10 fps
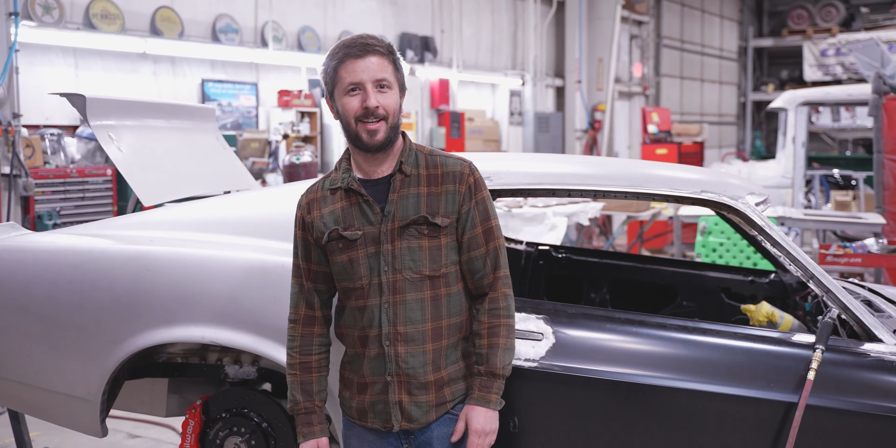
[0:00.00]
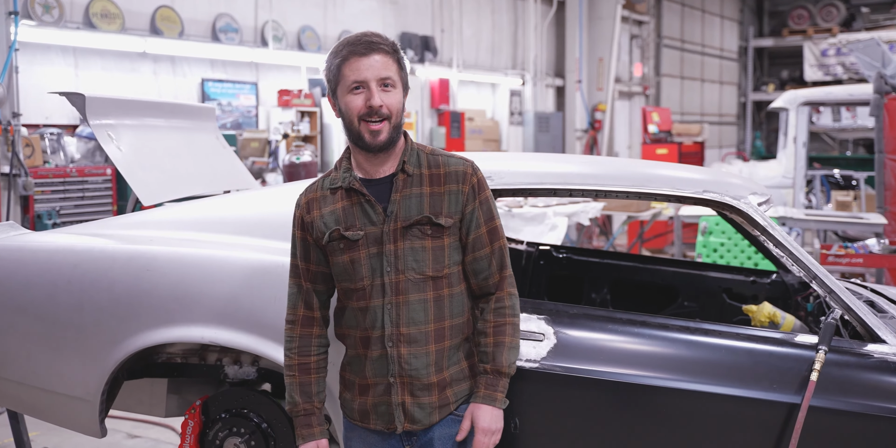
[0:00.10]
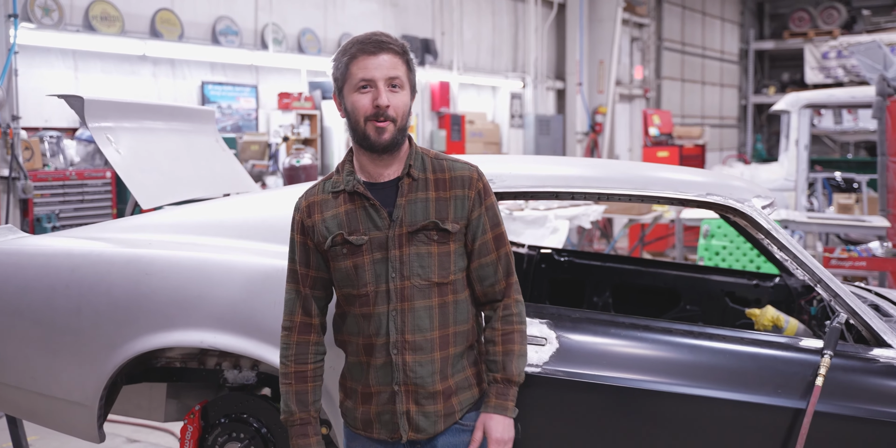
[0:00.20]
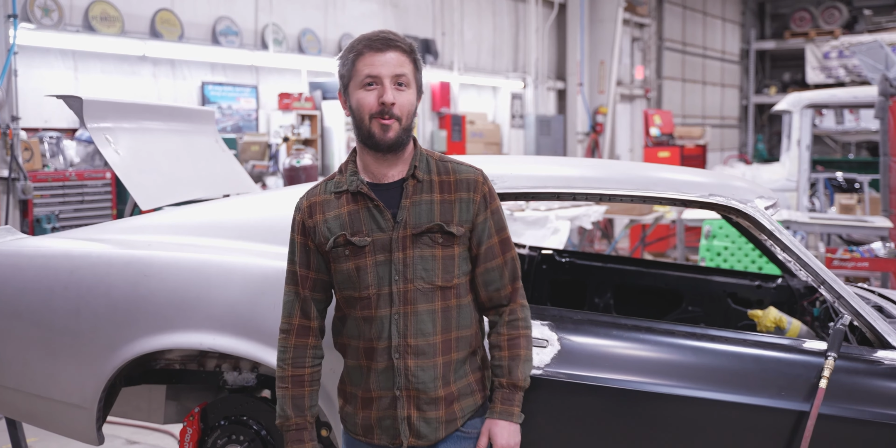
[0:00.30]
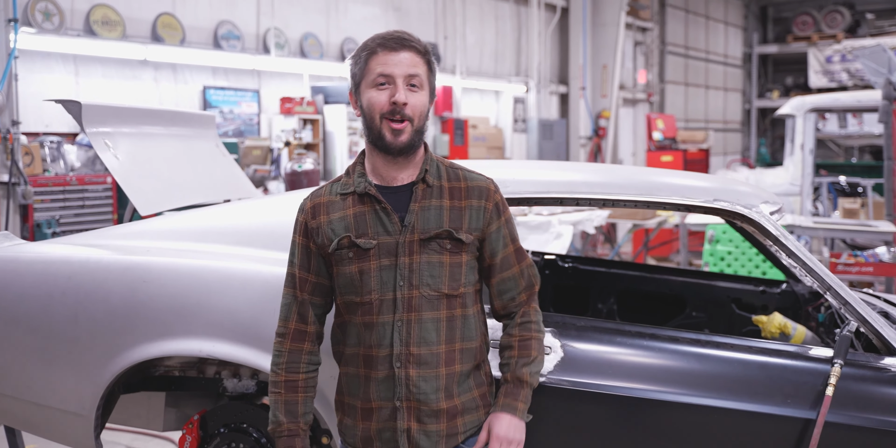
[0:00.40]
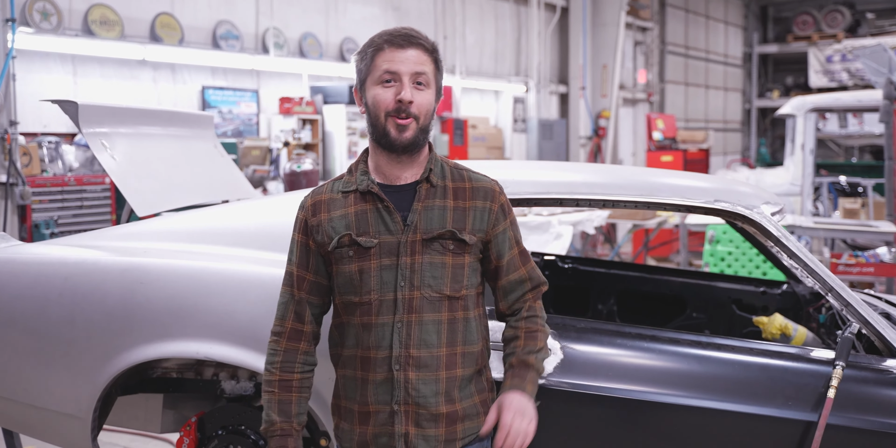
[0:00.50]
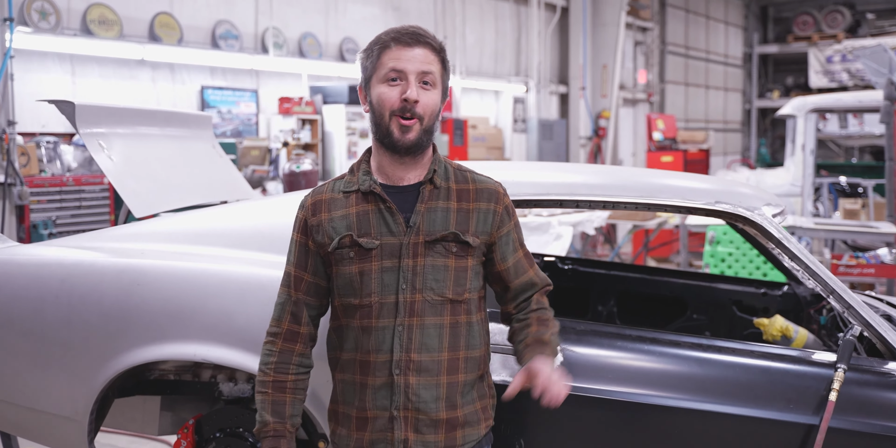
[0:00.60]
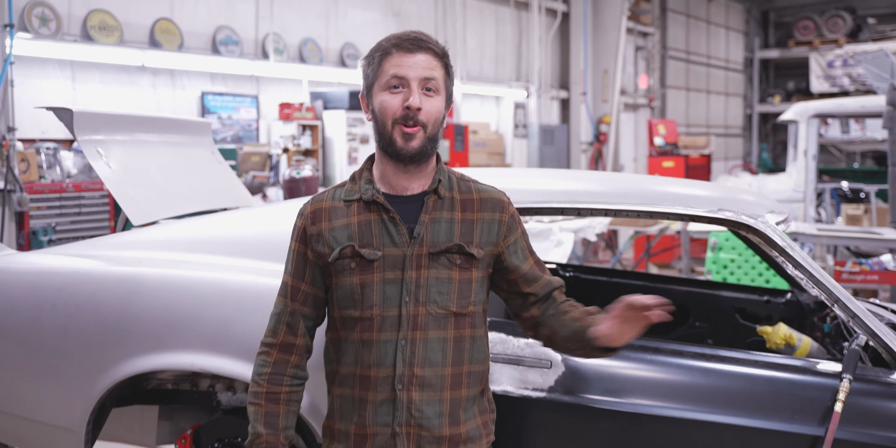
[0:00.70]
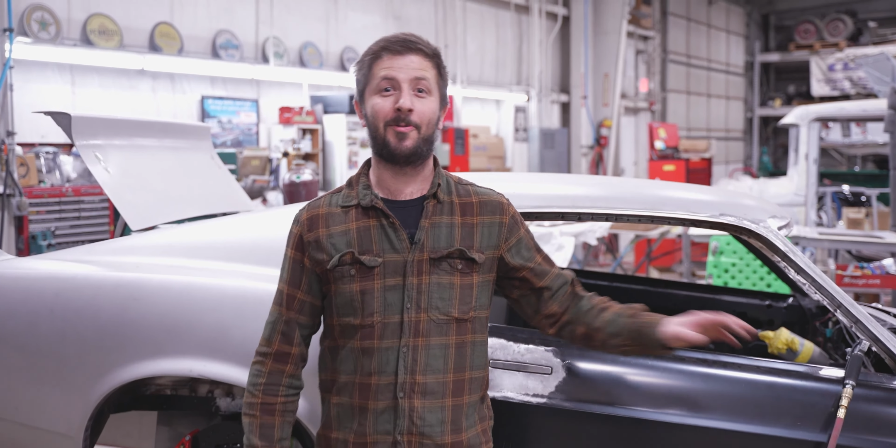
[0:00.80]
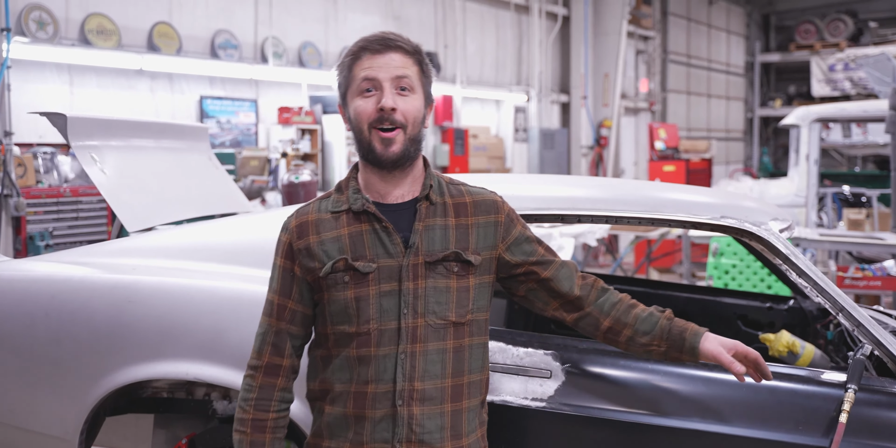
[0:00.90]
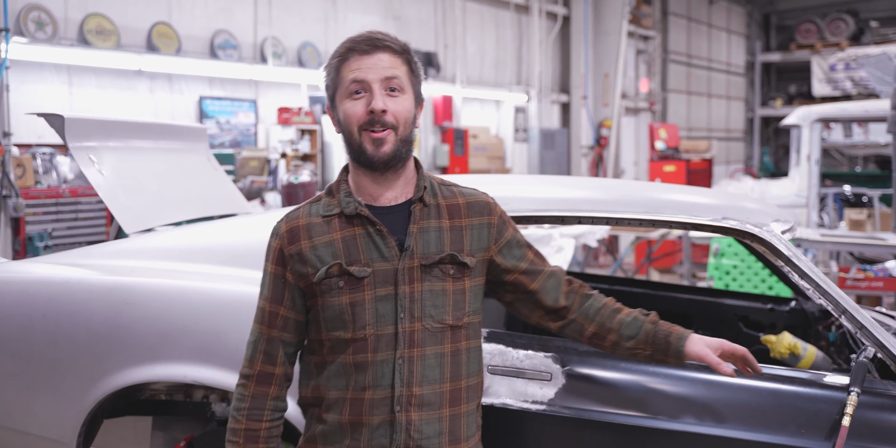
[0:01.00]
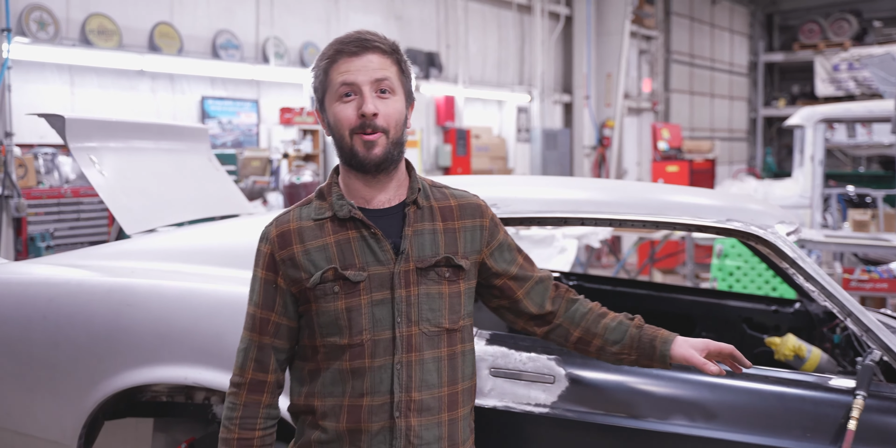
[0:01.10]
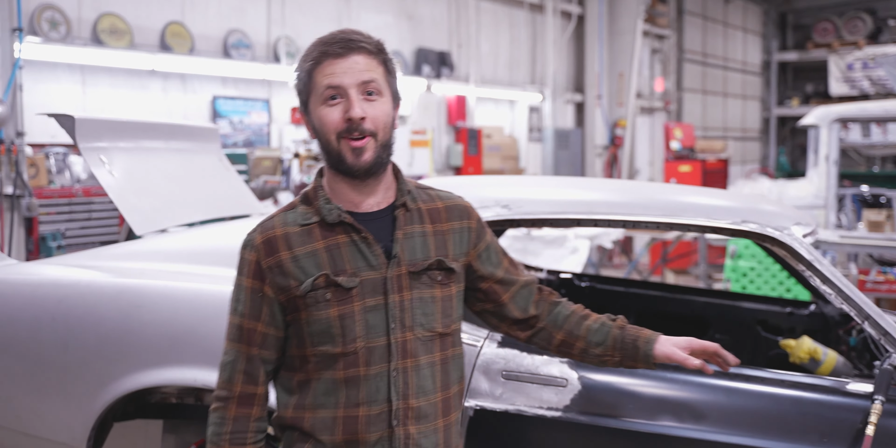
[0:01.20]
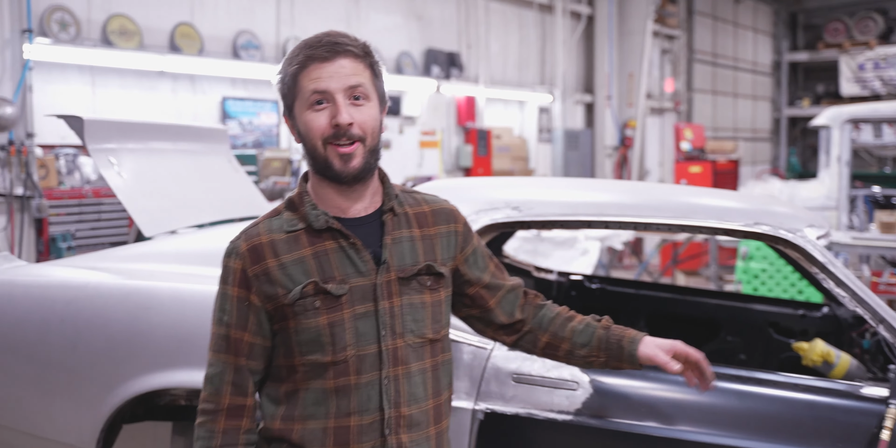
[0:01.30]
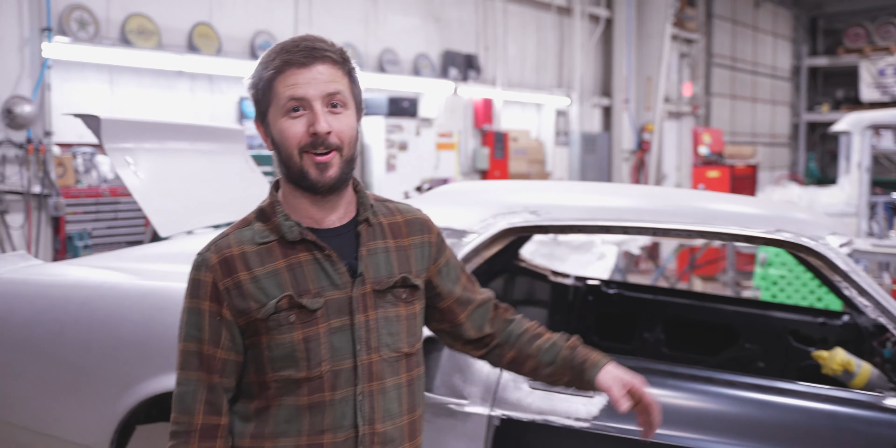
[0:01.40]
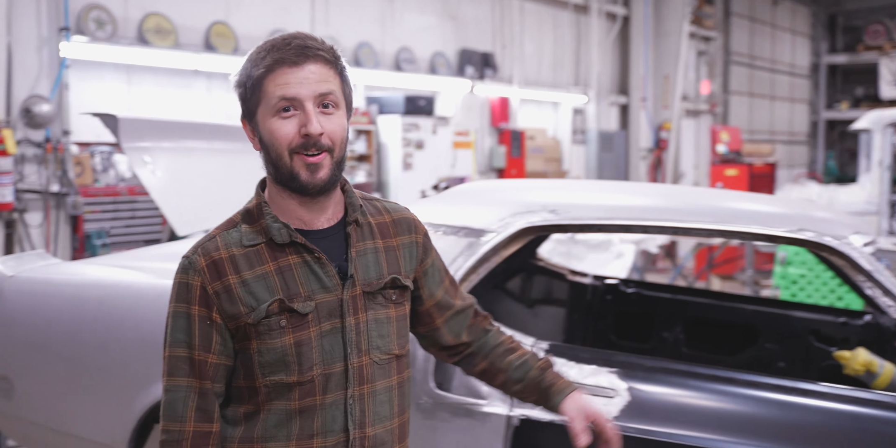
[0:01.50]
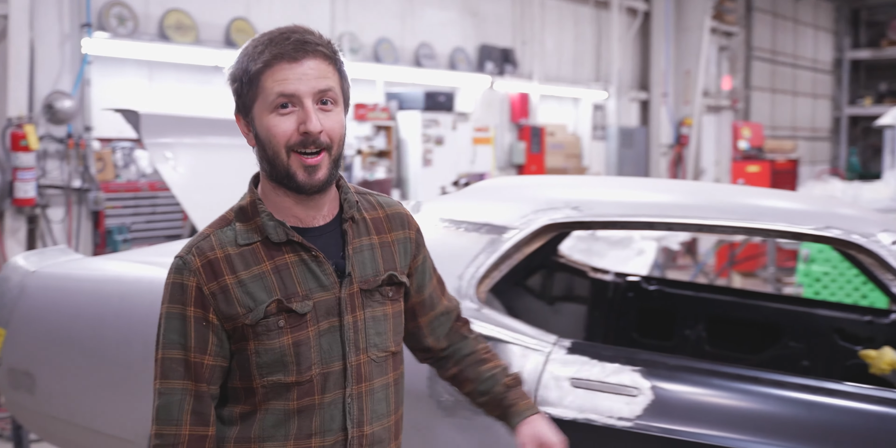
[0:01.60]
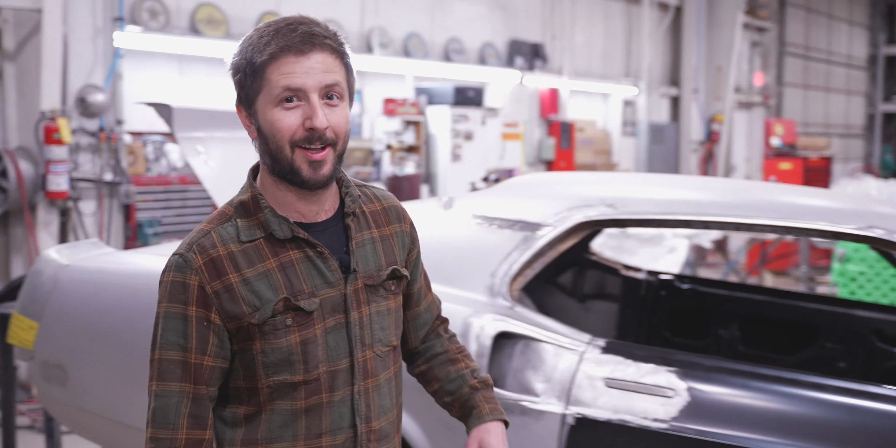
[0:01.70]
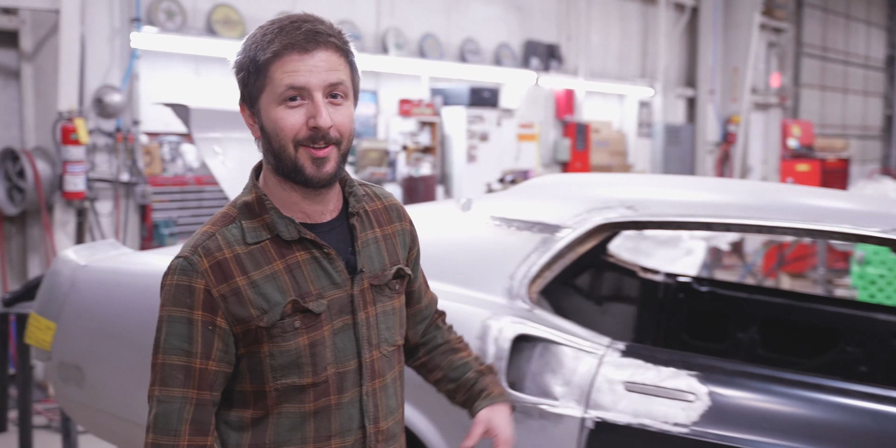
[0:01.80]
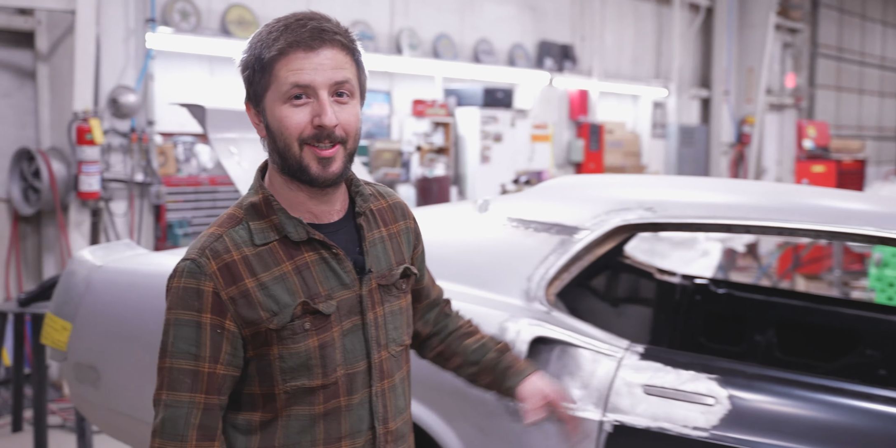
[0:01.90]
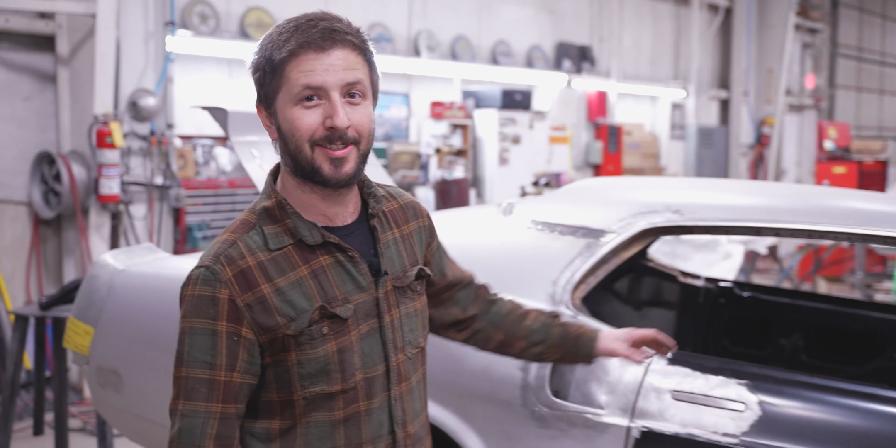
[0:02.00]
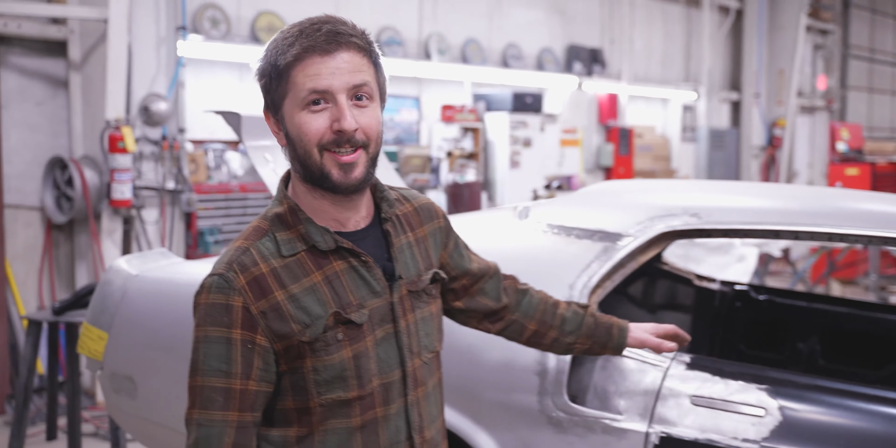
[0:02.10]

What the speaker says: We want to do a little follow-up video on this